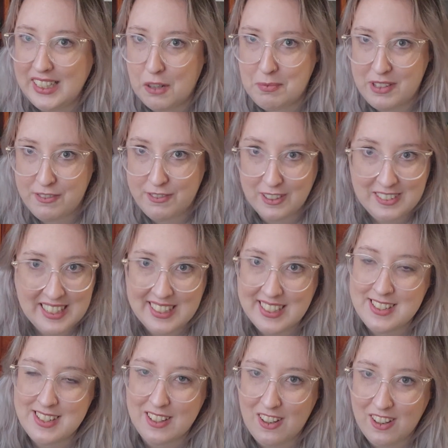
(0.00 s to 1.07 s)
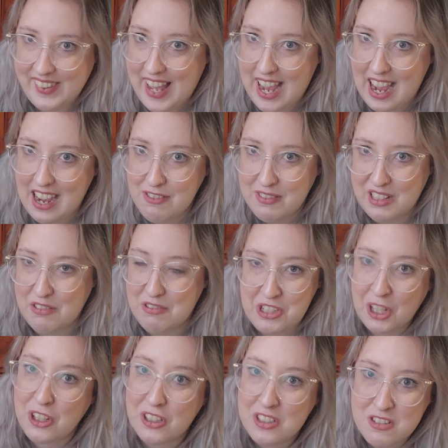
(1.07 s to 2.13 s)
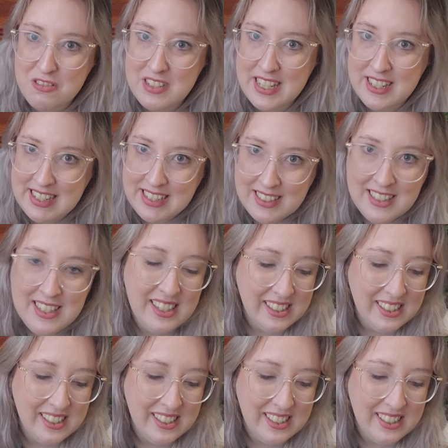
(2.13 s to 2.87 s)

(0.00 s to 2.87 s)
up the fungus and all that when it was her who did it.